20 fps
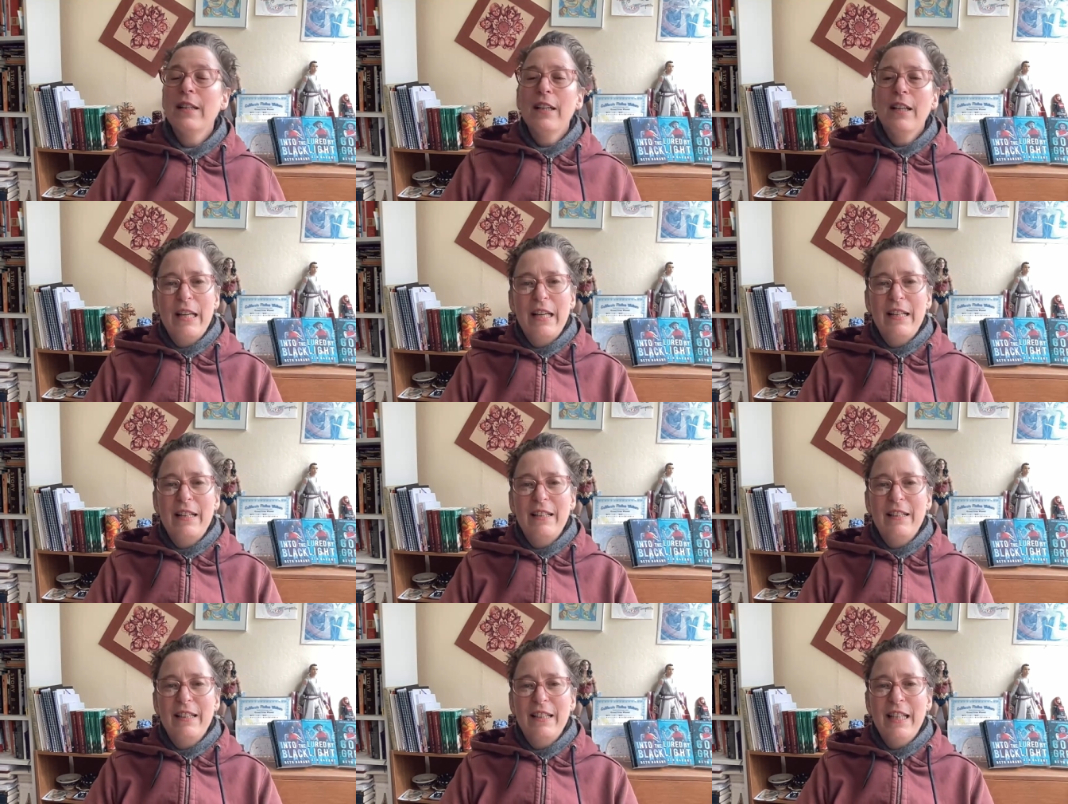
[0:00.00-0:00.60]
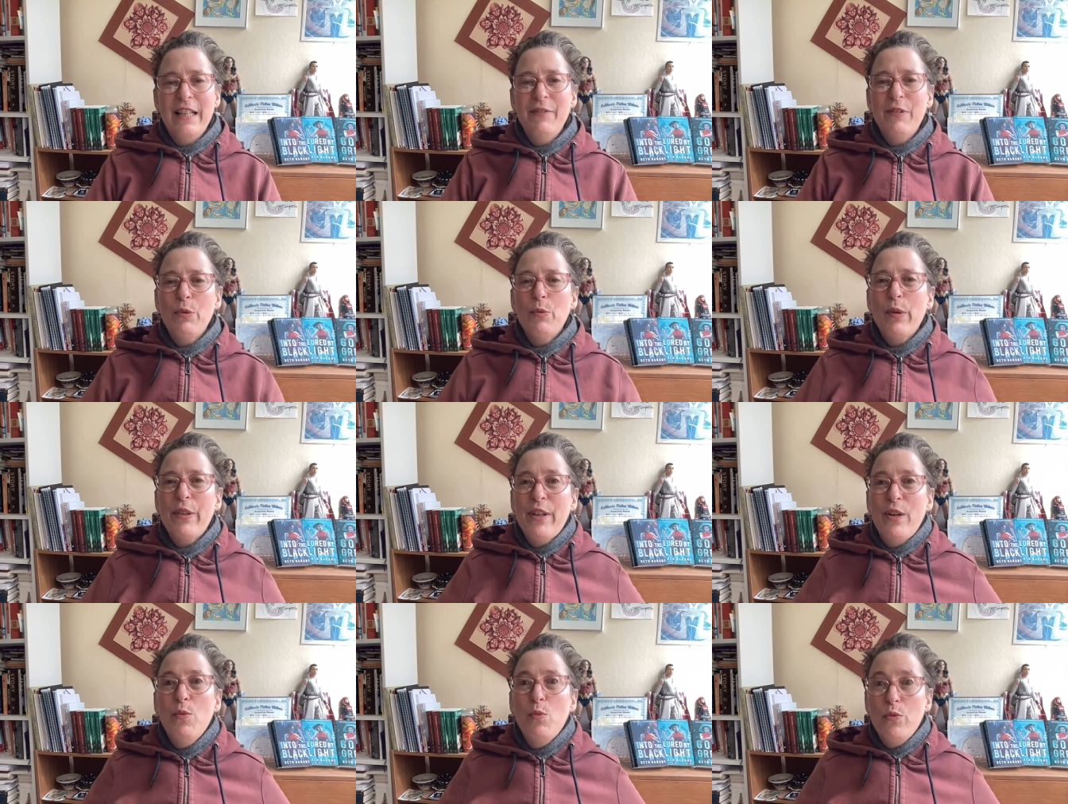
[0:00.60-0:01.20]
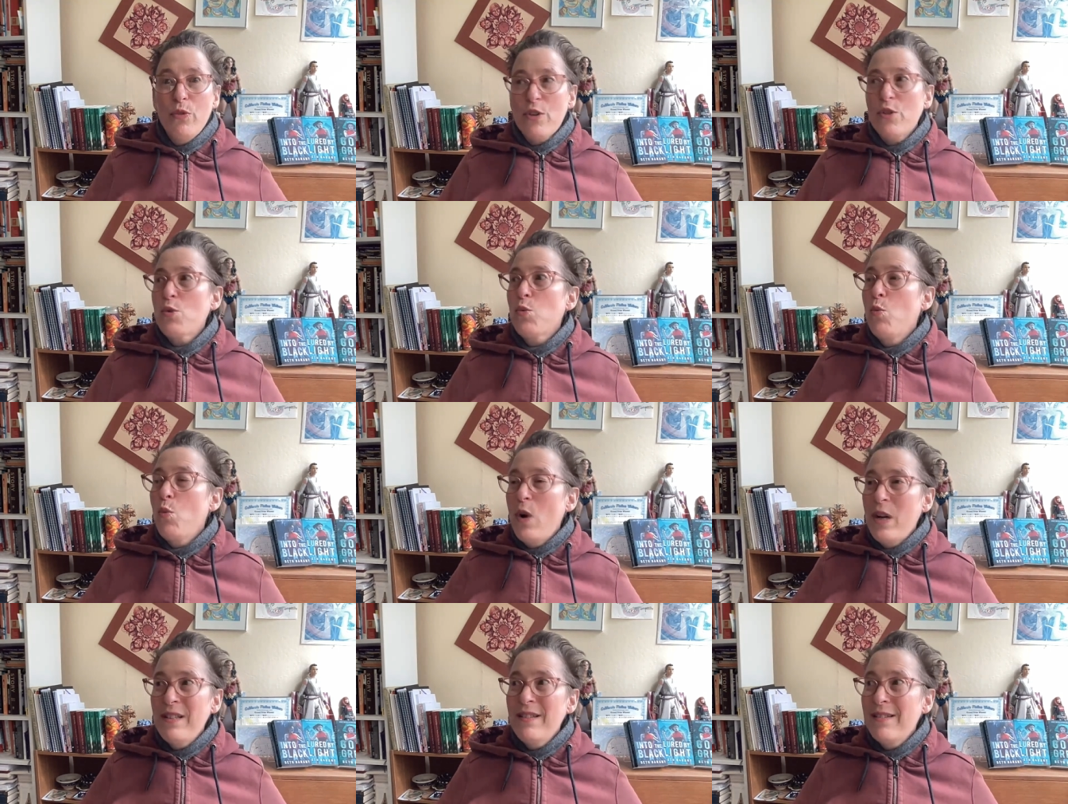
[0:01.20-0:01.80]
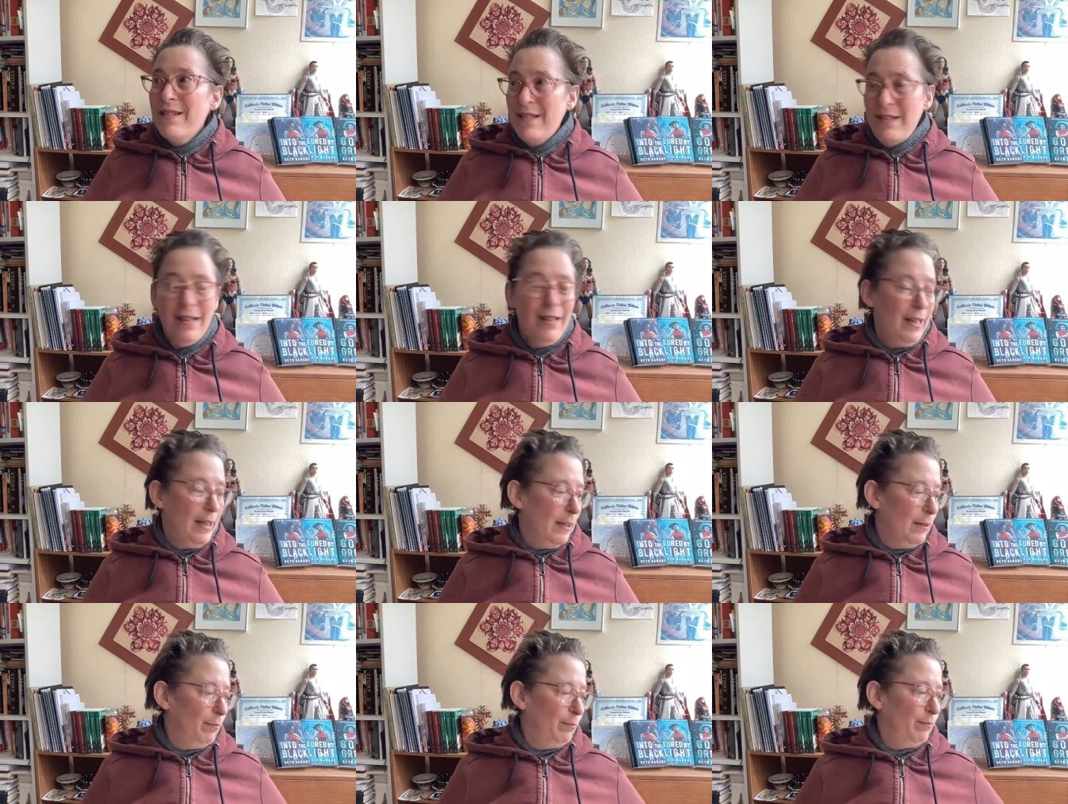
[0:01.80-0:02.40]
And within one city.